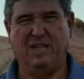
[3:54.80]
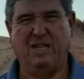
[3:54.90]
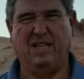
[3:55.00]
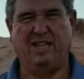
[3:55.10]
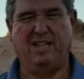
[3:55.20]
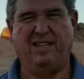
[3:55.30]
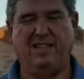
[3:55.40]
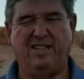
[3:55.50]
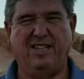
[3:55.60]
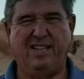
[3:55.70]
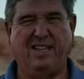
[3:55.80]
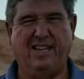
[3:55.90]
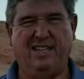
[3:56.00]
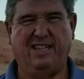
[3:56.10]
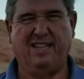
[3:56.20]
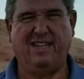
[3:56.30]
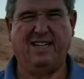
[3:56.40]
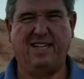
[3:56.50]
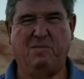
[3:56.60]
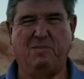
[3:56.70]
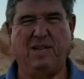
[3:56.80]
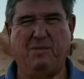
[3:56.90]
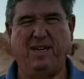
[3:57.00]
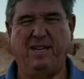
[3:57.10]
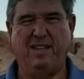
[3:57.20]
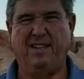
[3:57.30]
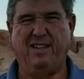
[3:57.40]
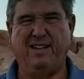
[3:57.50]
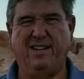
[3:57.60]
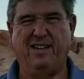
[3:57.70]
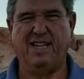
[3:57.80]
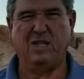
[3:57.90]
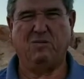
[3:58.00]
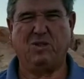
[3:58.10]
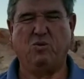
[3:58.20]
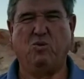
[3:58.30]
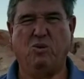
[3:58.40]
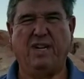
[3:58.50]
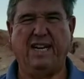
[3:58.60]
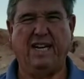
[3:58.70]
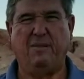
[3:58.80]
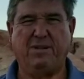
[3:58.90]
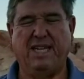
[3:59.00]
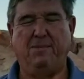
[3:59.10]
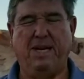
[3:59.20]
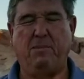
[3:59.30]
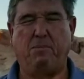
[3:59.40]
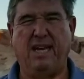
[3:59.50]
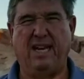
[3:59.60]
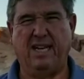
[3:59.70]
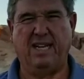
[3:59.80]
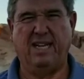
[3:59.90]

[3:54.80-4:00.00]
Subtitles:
When the 1968 Playmate of the Year was awarded a Playmate Pink